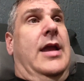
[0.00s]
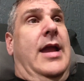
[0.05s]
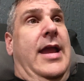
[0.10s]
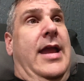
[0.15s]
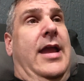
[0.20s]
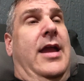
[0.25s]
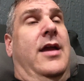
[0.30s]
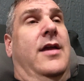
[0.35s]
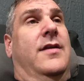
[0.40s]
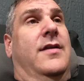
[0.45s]

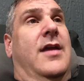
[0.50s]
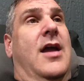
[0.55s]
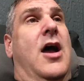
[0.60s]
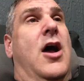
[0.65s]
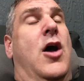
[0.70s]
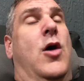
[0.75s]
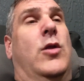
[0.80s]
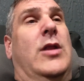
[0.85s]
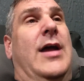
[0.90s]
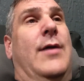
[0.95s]
And
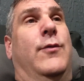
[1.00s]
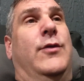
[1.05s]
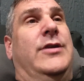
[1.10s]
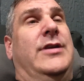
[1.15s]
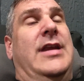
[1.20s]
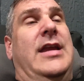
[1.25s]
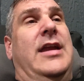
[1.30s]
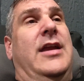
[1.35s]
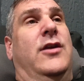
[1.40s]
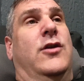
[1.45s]
all I
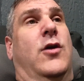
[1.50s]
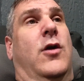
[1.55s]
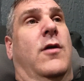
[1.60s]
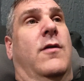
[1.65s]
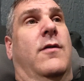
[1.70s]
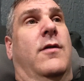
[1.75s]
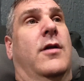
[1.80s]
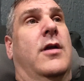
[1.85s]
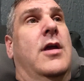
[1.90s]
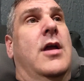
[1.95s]
would need
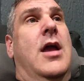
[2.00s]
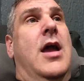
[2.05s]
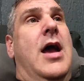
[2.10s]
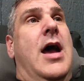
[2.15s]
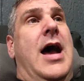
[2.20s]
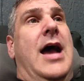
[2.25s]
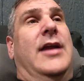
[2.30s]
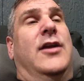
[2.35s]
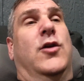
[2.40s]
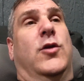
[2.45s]

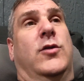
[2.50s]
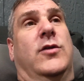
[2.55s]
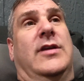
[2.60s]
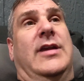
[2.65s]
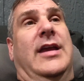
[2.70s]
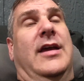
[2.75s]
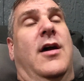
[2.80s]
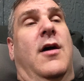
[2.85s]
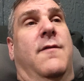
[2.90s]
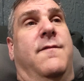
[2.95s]
I could
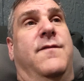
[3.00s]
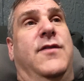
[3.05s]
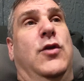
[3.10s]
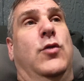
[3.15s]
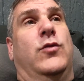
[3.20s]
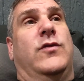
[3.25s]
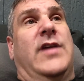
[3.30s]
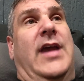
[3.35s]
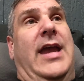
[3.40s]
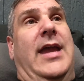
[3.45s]
get a
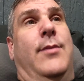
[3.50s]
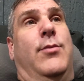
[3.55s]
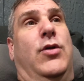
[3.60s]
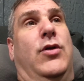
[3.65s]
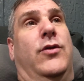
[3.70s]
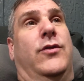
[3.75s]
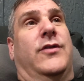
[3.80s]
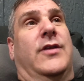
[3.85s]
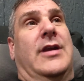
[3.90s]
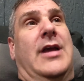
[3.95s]
few
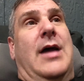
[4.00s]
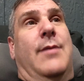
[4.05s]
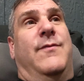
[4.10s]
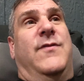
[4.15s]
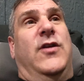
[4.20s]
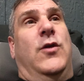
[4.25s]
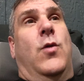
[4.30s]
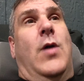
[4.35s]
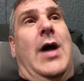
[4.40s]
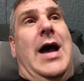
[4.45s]
tables and a
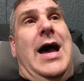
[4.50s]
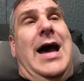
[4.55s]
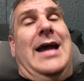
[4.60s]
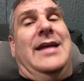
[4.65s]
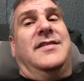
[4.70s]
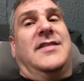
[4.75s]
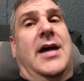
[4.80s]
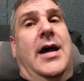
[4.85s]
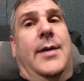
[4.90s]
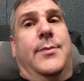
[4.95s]
few
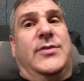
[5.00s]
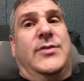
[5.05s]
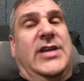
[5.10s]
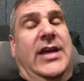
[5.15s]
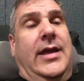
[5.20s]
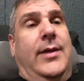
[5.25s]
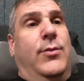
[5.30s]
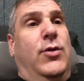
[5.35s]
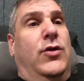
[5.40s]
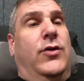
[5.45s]
high top
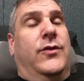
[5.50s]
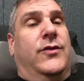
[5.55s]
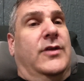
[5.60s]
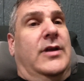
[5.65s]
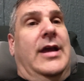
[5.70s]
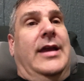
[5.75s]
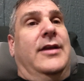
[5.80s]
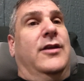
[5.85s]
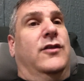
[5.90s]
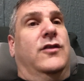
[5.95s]
tables,
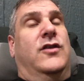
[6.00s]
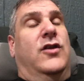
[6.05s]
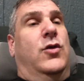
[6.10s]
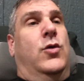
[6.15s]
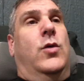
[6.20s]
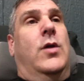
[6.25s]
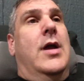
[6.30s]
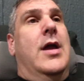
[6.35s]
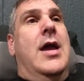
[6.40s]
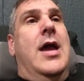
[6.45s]
and I could
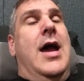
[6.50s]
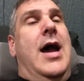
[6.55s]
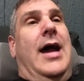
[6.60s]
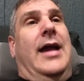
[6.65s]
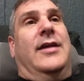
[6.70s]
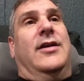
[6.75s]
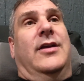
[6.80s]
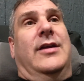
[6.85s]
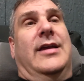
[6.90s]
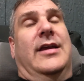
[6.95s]

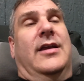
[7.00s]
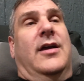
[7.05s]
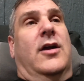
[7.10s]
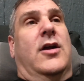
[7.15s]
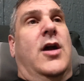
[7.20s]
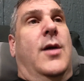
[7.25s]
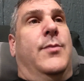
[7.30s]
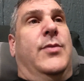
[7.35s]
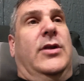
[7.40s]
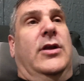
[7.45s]
get a
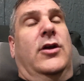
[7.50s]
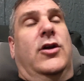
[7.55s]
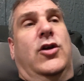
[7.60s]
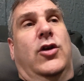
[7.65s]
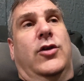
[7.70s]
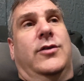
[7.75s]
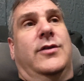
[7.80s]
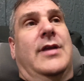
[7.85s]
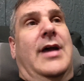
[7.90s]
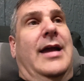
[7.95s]
couple of
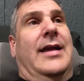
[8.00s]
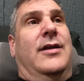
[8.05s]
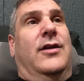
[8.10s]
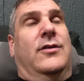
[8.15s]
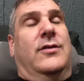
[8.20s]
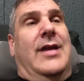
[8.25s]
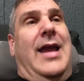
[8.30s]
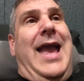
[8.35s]
I could